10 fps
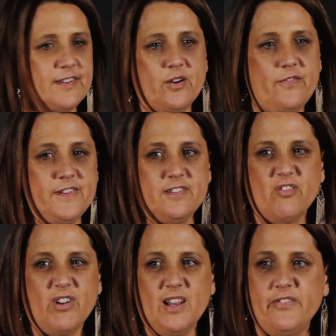So if it's
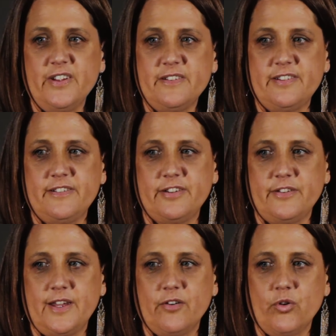not relevant
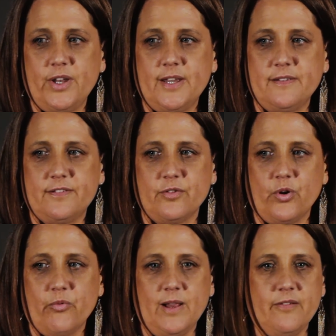to their audience or
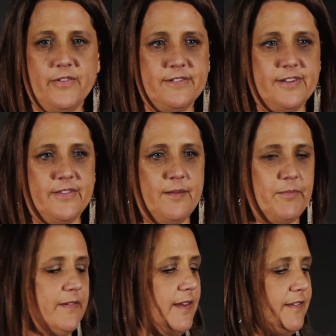not relevant to
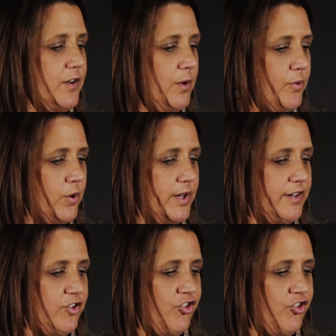them, then there's no point in